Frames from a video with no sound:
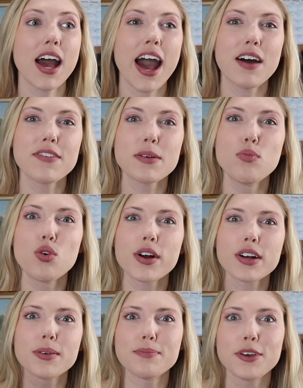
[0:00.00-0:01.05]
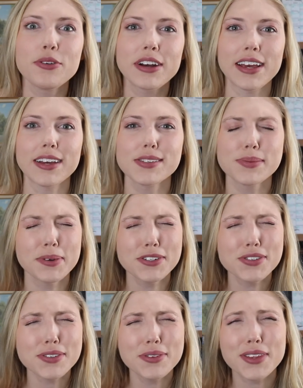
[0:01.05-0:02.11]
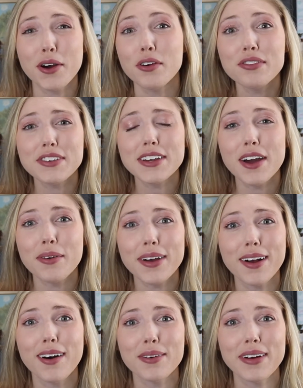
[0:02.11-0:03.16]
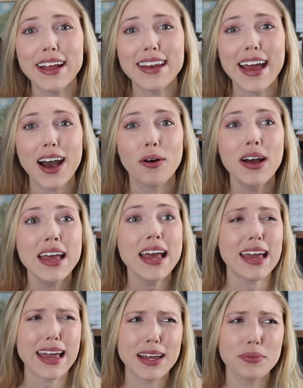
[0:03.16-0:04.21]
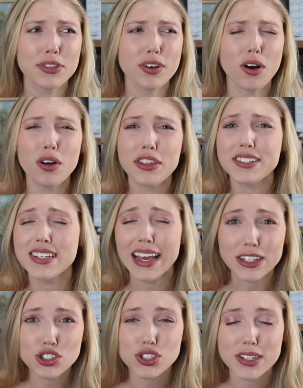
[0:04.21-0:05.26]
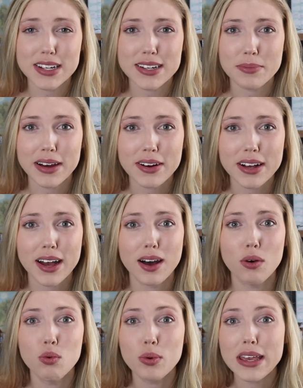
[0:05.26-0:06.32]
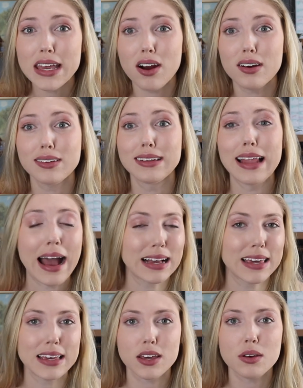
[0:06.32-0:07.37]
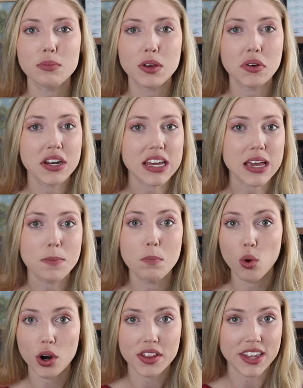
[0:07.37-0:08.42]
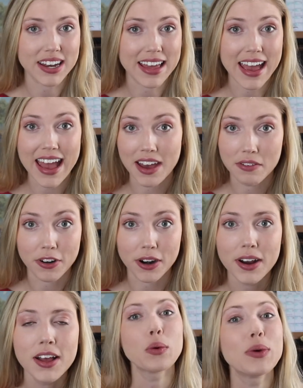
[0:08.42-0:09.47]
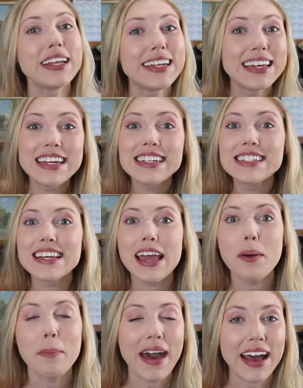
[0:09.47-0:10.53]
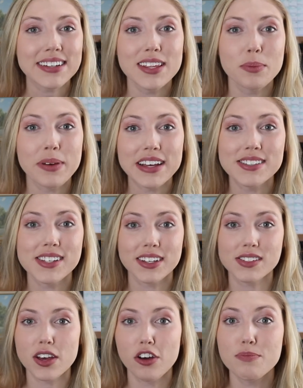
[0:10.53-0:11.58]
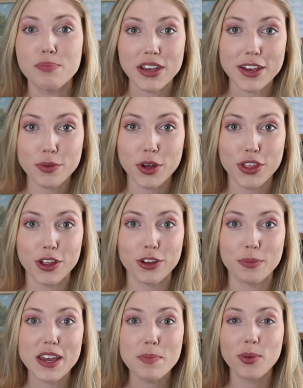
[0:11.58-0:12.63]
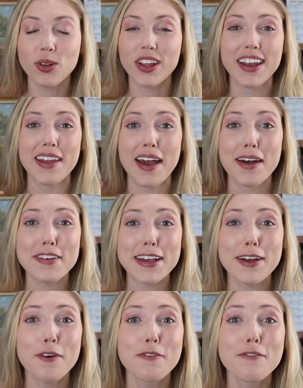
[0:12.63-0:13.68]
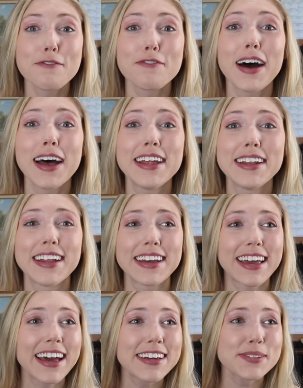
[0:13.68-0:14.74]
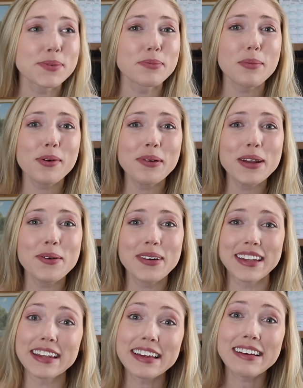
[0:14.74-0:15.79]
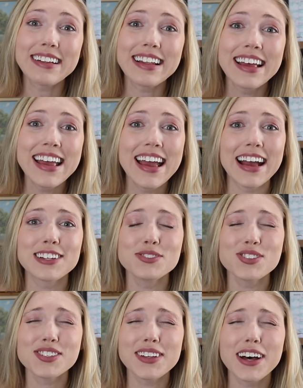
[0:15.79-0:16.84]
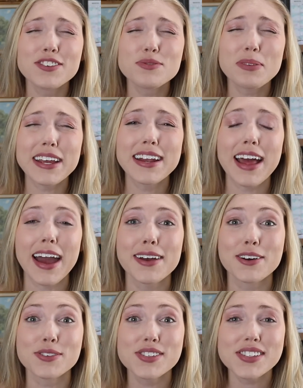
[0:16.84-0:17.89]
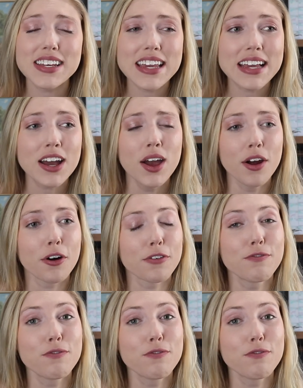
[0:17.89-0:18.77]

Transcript: having more community, especially with COVID going on right now and with all the tension in America, we are lacking community more than ever. We need to get back to the basics of being with other people and having fun. Guys, remember when you were little and you just loved playing hide and go seek or